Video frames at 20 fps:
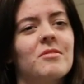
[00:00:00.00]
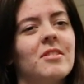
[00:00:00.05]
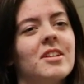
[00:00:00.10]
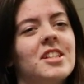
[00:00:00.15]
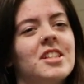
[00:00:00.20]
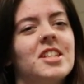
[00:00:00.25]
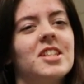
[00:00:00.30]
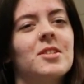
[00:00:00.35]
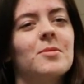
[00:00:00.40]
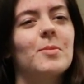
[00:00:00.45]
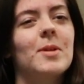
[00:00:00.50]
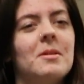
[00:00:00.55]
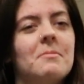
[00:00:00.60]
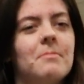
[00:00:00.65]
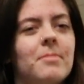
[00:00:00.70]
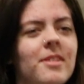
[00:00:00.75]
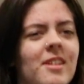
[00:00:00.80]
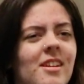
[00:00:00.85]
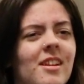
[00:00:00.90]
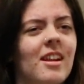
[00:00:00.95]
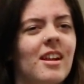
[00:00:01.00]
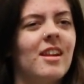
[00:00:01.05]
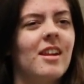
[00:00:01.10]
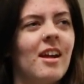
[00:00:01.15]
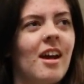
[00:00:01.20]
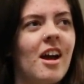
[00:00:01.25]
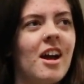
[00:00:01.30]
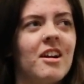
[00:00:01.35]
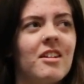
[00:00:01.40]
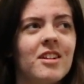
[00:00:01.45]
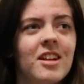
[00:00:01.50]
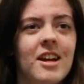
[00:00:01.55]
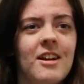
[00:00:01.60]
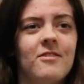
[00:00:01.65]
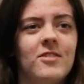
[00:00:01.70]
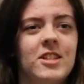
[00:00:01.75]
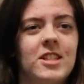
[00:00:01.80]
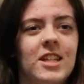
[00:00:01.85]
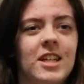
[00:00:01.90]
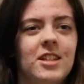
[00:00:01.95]
really sweet, but I already
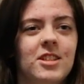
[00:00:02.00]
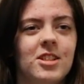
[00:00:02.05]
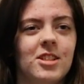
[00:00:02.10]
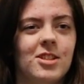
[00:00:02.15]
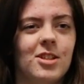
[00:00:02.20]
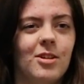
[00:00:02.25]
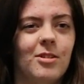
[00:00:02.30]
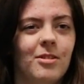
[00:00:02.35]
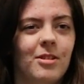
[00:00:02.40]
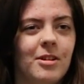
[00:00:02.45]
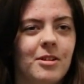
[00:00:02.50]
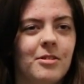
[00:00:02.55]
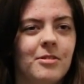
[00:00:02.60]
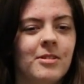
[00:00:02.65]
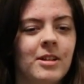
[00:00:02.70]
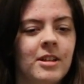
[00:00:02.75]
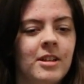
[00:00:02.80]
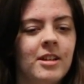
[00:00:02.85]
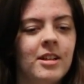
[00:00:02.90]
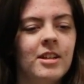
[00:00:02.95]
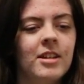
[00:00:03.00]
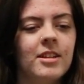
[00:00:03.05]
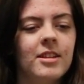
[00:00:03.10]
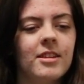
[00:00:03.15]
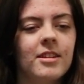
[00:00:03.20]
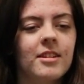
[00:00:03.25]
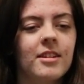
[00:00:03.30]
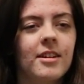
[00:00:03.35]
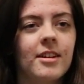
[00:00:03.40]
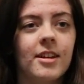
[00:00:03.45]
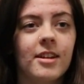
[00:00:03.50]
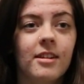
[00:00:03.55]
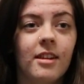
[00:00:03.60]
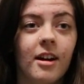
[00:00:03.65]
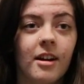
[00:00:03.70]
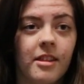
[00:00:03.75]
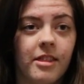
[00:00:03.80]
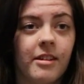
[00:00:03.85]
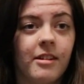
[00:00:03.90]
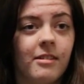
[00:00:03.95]
have a date to Tolo. Good
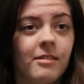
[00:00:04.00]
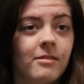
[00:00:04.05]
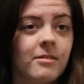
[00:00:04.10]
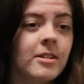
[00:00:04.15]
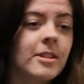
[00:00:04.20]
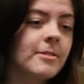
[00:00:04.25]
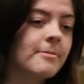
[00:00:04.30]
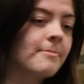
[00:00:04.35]
luck, though.